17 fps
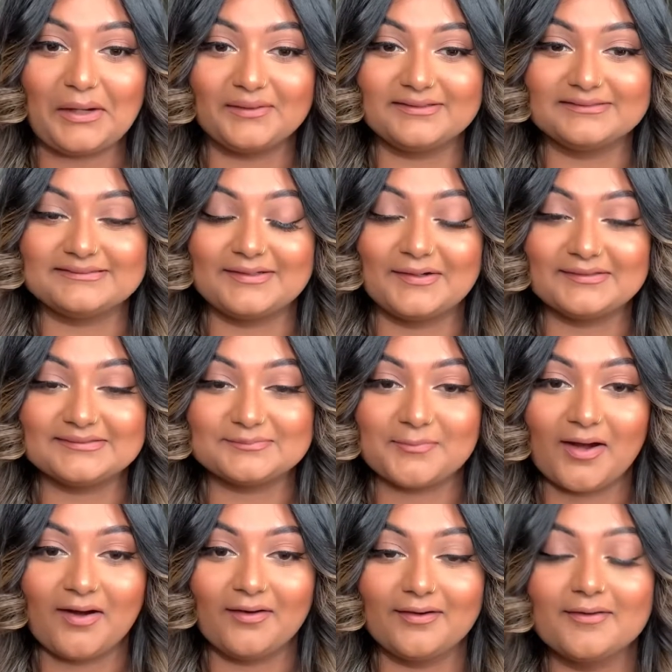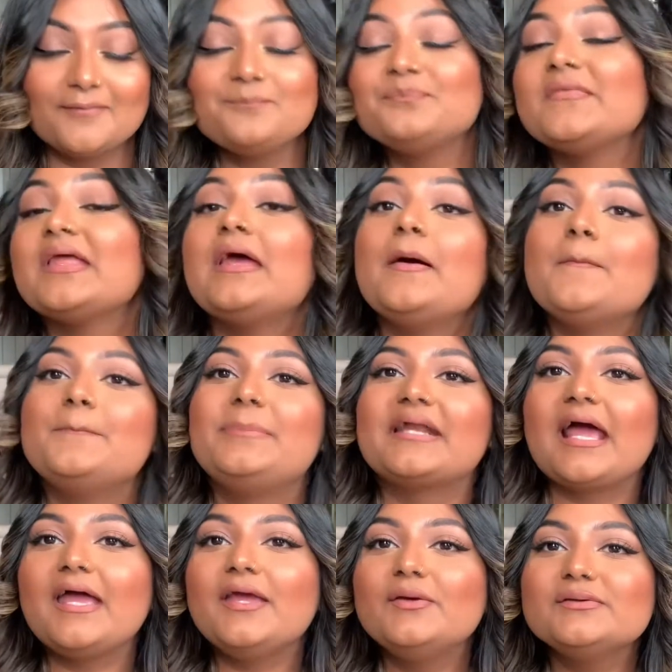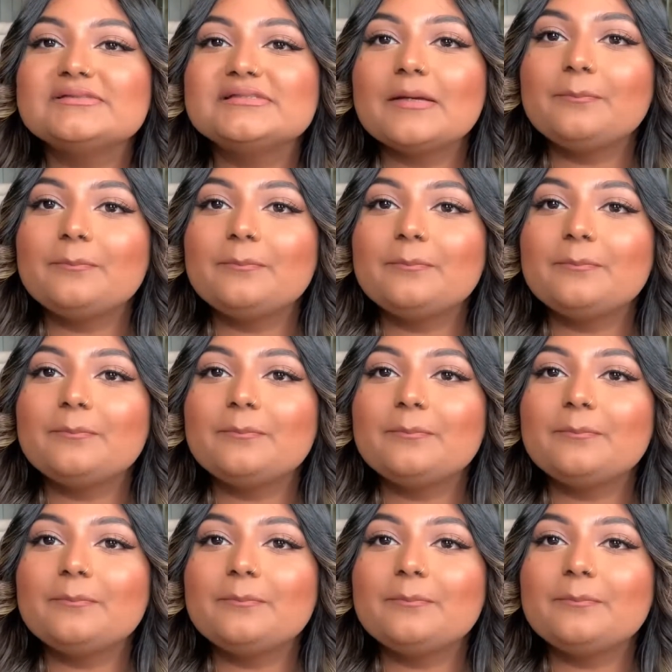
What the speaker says: because it hurts my heart. But I use the